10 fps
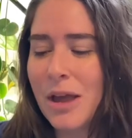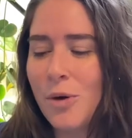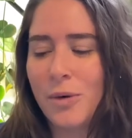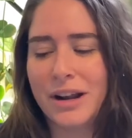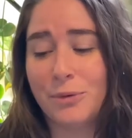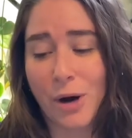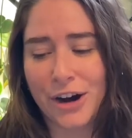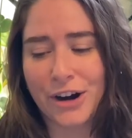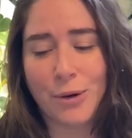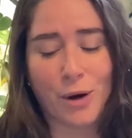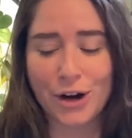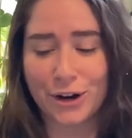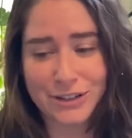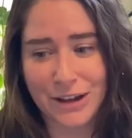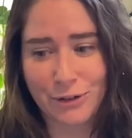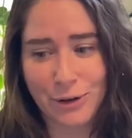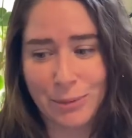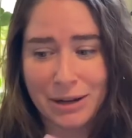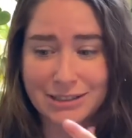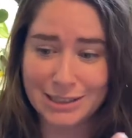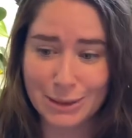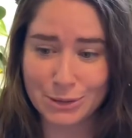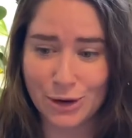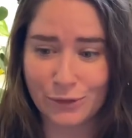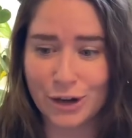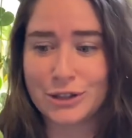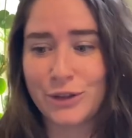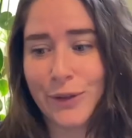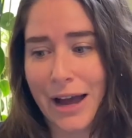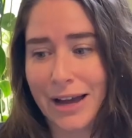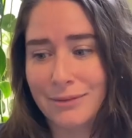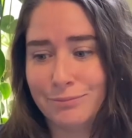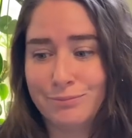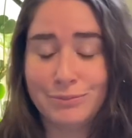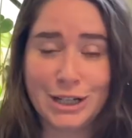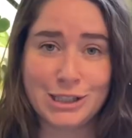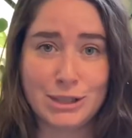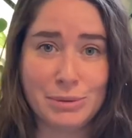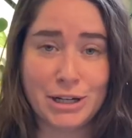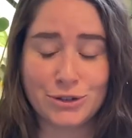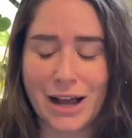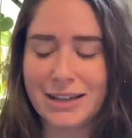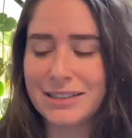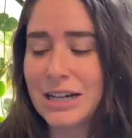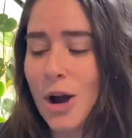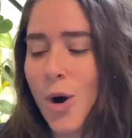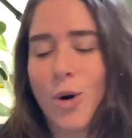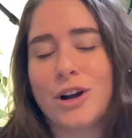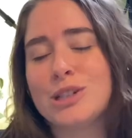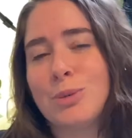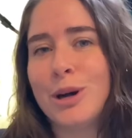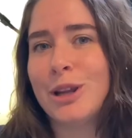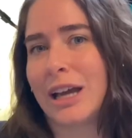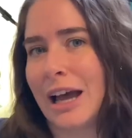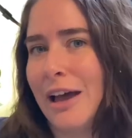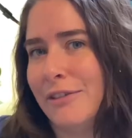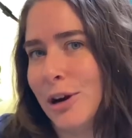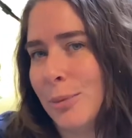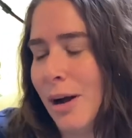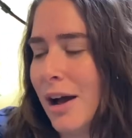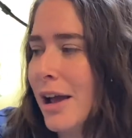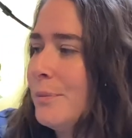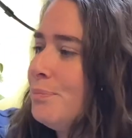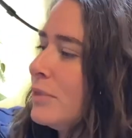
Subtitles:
When I water, water goes everywhere because it tips over. So that needs to be addressed. Or I'll just put it in like a heavier pot.